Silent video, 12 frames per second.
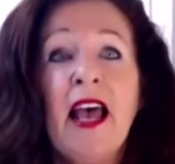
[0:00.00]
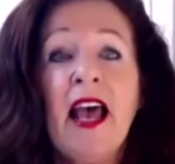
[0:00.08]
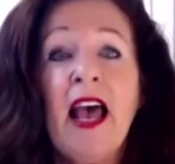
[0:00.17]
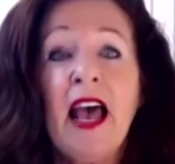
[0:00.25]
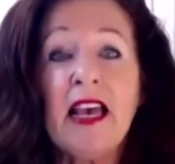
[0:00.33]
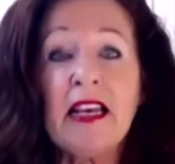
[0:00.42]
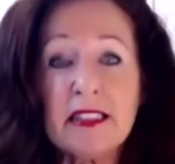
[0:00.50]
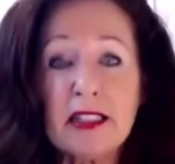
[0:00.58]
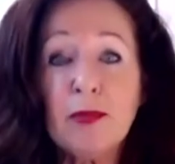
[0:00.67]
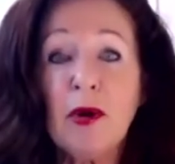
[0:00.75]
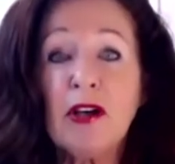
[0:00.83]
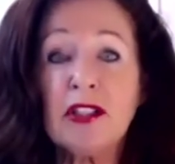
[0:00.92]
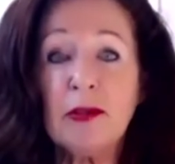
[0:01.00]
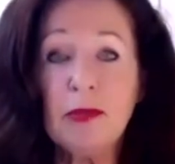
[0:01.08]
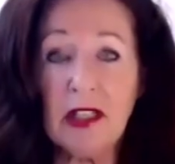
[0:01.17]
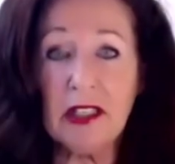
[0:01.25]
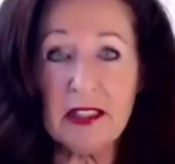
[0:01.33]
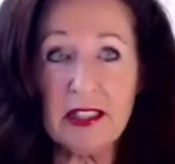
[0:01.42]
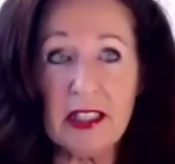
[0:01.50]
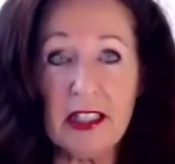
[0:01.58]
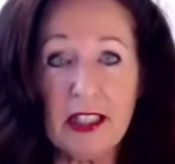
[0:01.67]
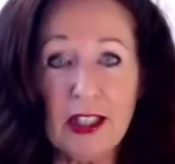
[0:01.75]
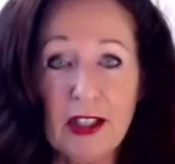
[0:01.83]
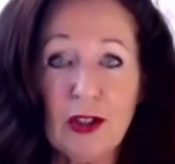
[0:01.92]
has the
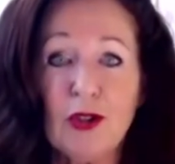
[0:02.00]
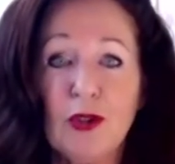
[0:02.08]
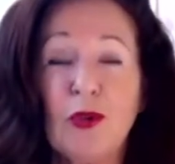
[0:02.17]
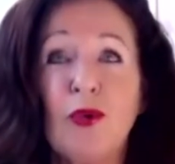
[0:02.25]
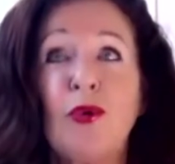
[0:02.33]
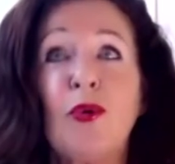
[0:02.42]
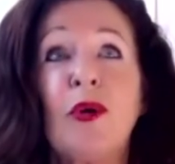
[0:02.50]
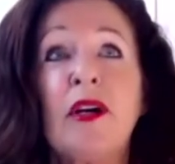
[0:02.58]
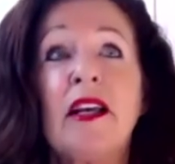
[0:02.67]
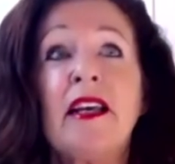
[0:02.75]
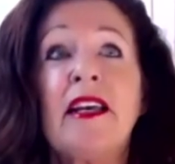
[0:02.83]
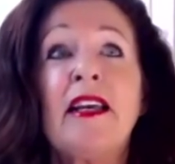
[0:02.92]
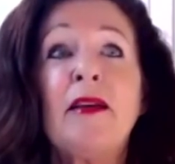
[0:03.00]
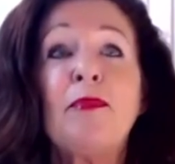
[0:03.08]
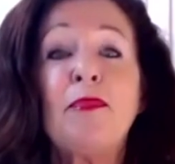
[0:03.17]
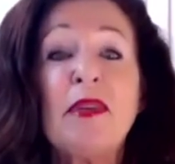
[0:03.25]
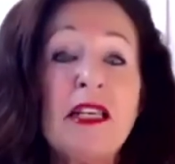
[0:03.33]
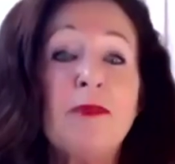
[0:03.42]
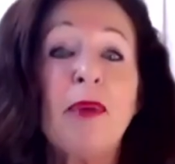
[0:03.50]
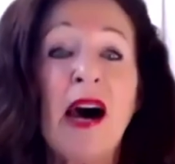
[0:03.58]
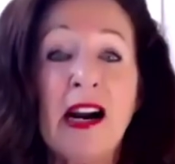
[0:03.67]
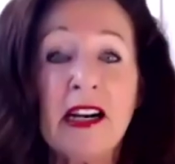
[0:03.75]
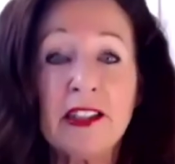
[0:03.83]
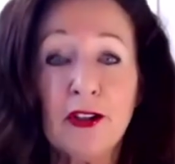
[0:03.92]
possibility to be
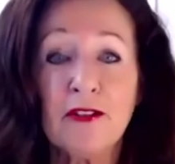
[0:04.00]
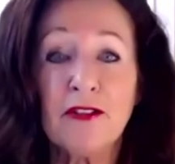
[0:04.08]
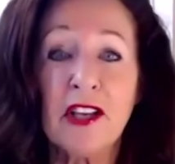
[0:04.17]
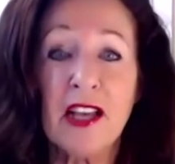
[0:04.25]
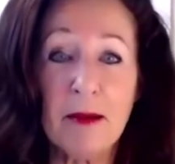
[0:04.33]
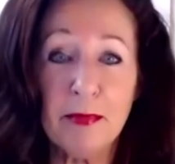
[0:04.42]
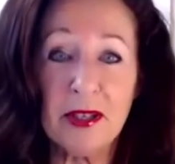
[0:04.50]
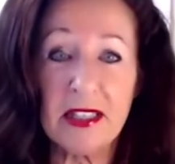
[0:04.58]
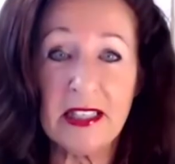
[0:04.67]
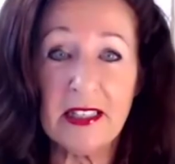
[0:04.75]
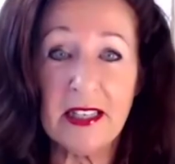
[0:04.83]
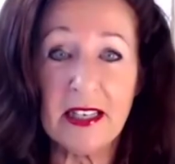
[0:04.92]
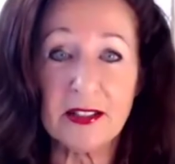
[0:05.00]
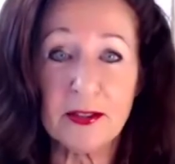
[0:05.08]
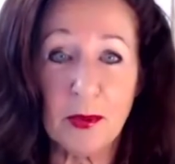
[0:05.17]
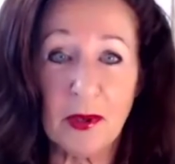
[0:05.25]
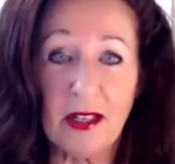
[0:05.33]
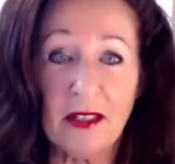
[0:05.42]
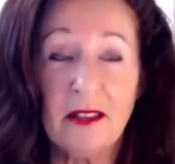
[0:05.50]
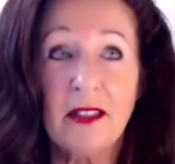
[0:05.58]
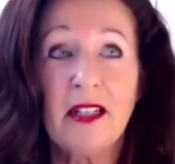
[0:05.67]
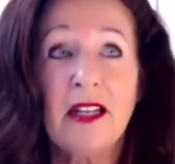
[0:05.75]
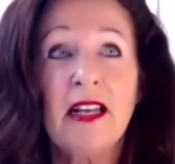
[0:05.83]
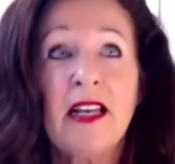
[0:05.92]
part of the company as
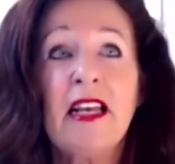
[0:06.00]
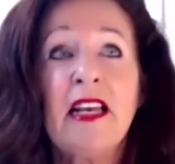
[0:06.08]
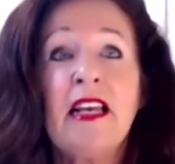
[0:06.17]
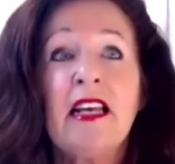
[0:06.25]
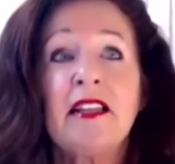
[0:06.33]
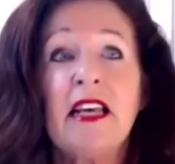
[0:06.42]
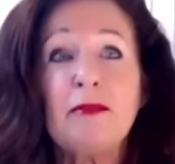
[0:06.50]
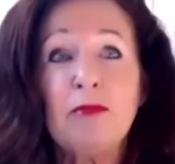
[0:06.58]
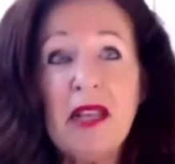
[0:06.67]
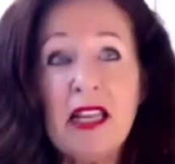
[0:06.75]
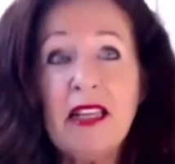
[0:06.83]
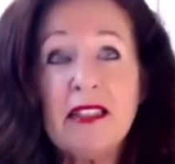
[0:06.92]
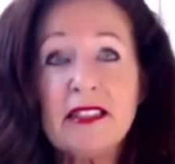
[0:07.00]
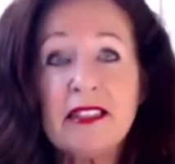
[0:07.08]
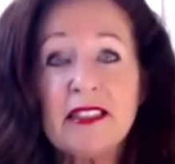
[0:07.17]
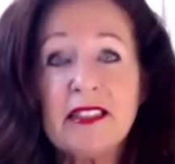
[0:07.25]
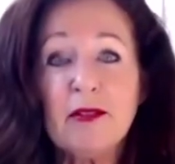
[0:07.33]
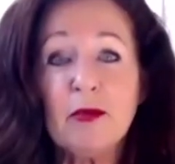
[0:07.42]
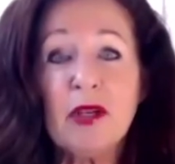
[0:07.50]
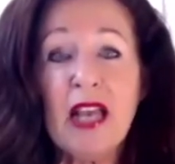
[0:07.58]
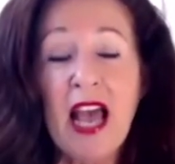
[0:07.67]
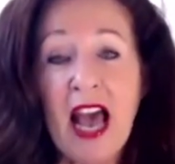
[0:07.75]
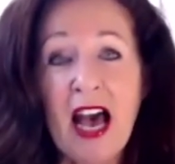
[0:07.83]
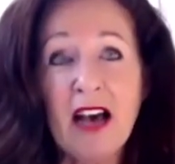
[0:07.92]
well. That means we
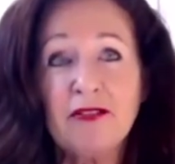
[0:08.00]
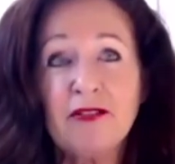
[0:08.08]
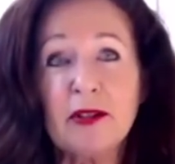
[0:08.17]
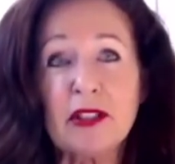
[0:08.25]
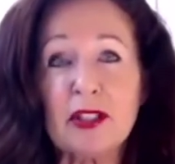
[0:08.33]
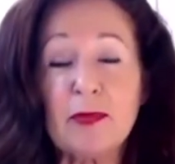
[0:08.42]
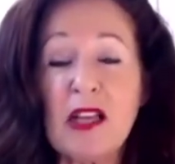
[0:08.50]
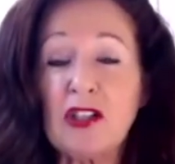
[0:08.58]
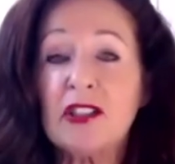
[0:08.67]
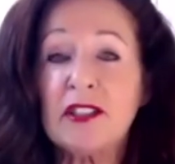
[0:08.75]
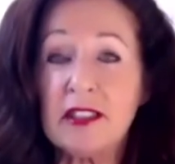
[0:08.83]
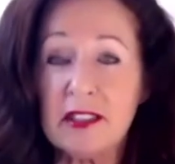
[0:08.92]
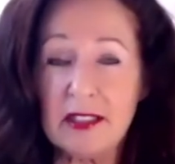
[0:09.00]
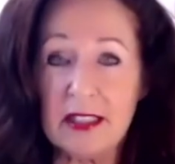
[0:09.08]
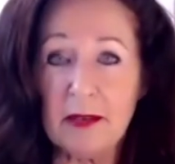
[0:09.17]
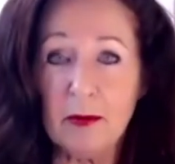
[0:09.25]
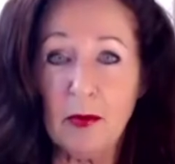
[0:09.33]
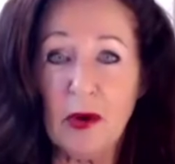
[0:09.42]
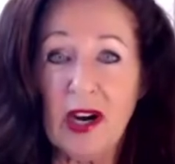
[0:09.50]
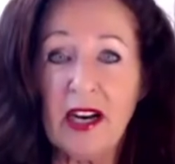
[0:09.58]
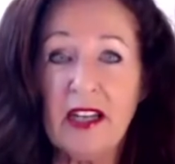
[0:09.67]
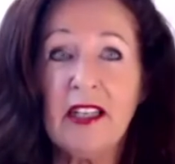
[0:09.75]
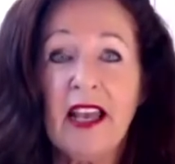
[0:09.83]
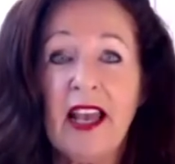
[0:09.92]
have a special system where
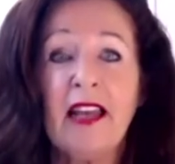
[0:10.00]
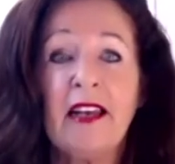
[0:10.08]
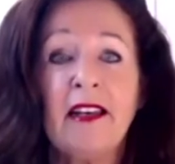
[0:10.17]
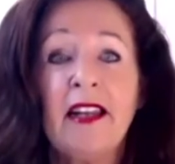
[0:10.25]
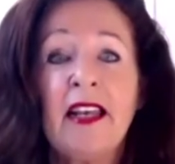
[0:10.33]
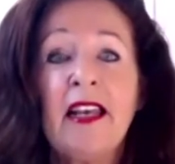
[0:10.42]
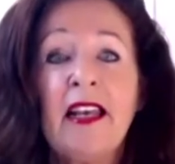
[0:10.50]
he can,